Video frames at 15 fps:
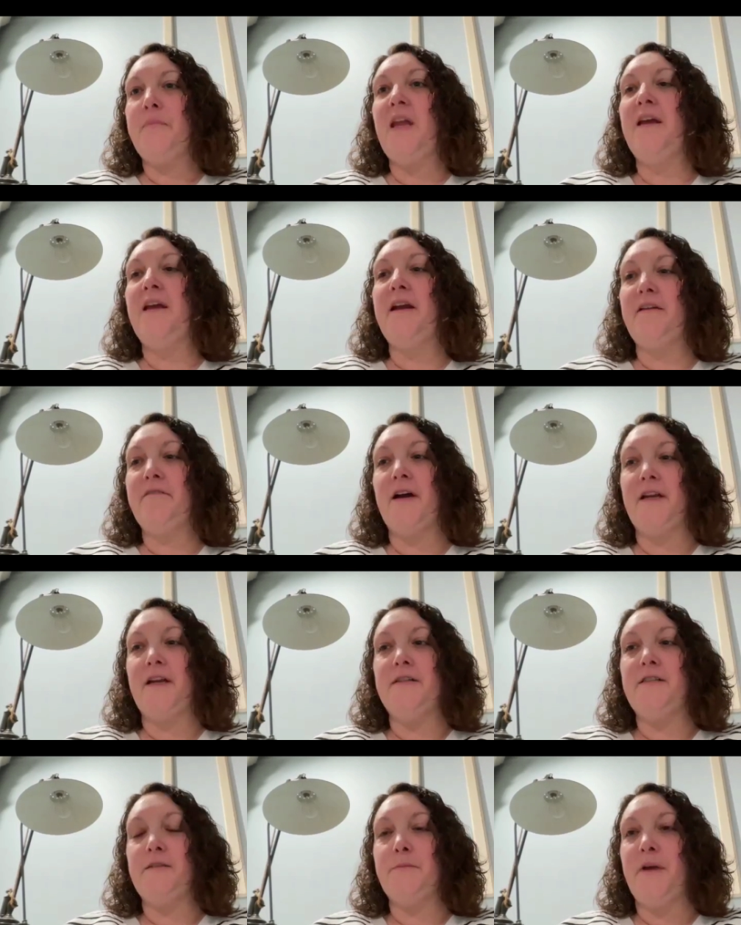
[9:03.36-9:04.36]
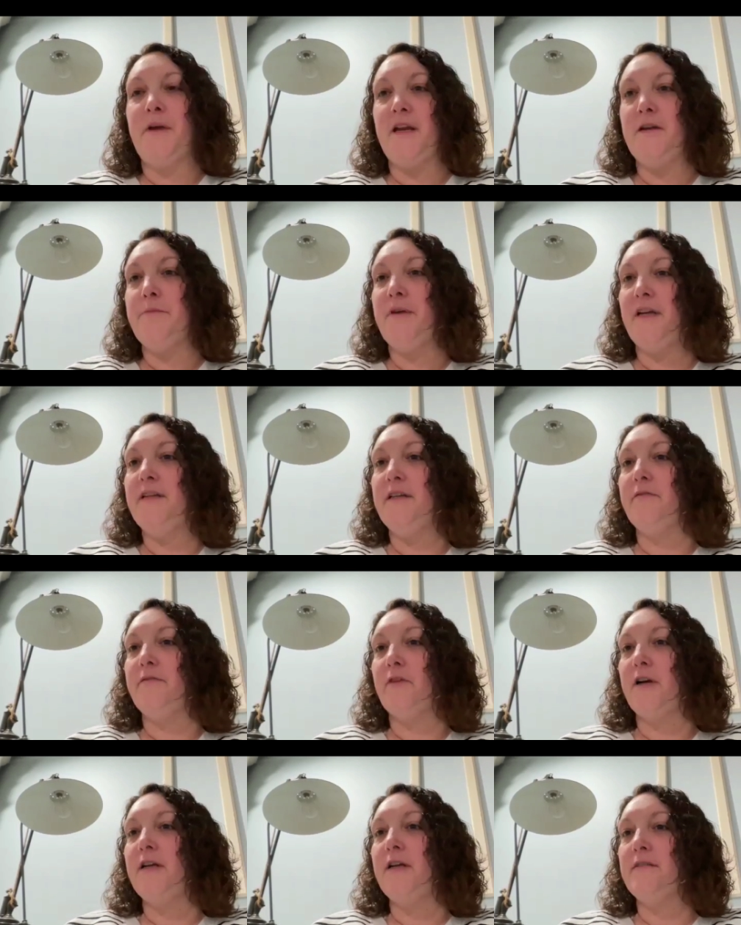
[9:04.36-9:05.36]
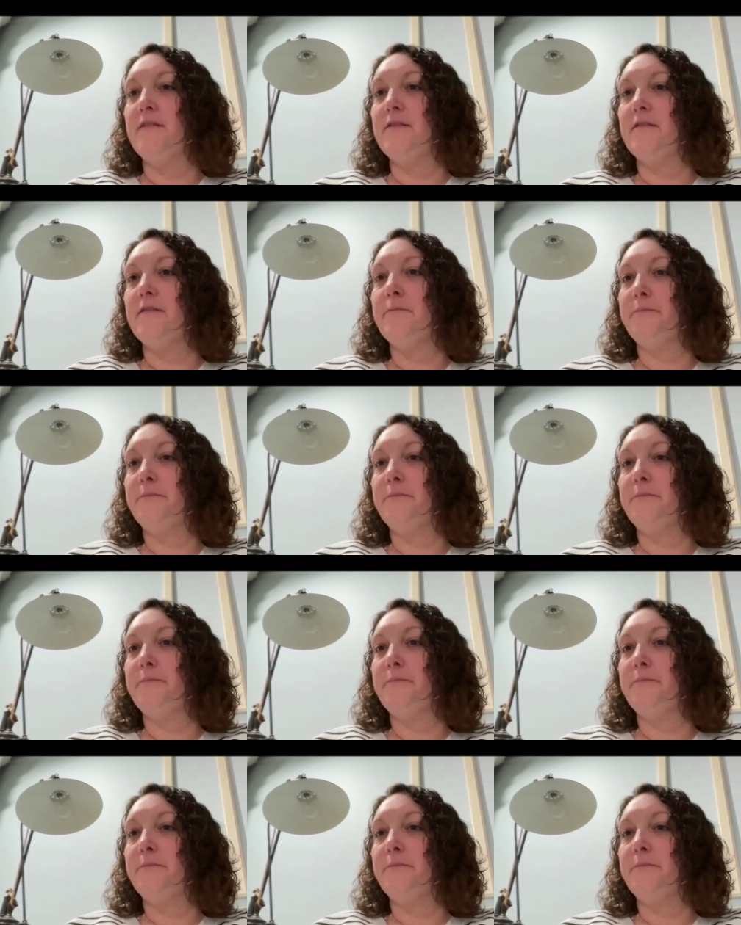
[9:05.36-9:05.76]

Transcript: and I find it's made a big difference.